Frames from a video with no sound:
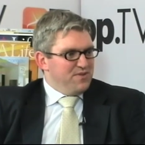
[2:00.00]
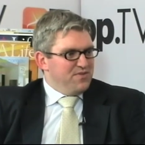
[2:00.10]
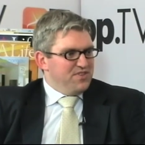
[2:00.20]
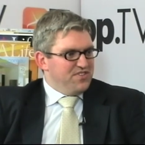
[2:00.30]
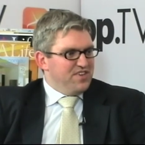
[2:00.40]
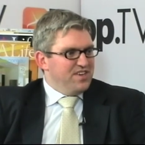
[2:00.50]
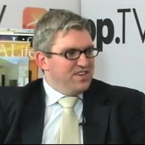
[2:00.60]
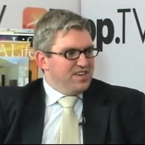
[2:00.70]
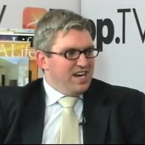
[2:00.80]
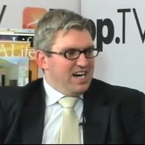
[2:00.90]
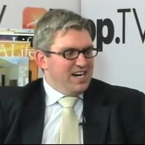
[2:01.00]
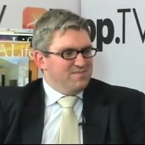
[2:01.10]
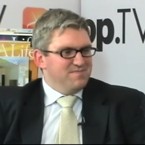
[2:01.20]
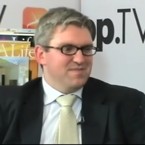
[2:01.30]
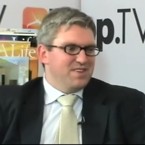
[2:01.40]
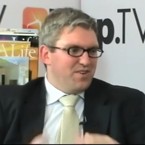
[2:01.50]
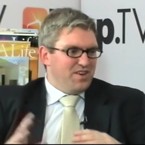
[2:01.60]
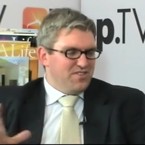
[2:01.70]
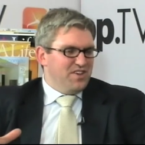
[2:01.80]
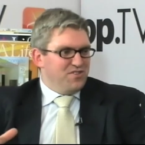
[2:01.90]
of this year. Um, you're not
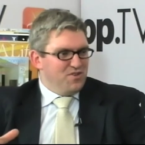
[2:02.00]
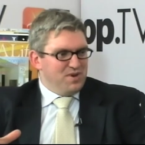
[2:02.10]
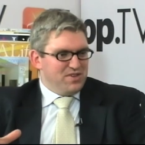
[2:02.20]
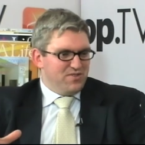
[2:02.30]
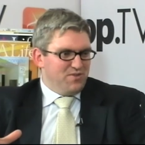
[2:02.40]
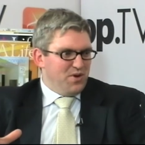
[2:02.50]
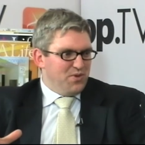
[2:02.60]
going to see too much growth